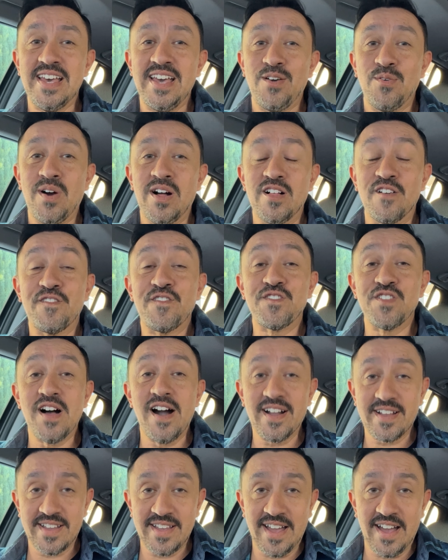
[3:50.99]
while a
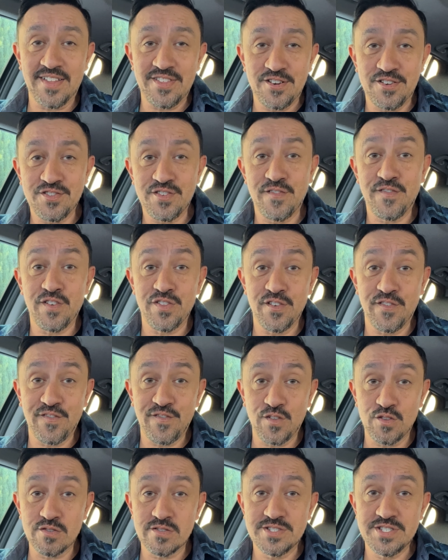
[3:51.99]
flock gathers for the
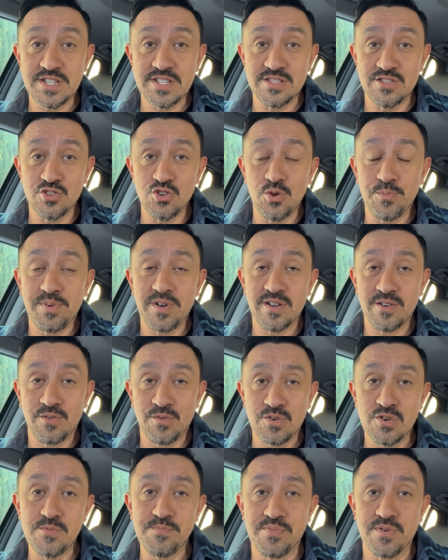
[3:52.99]
Fullerton Loop
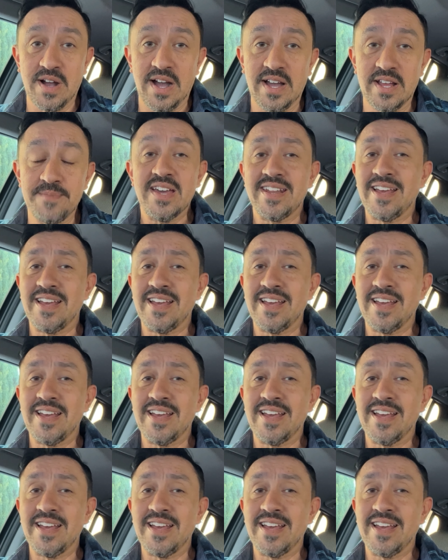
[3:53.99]
group ride.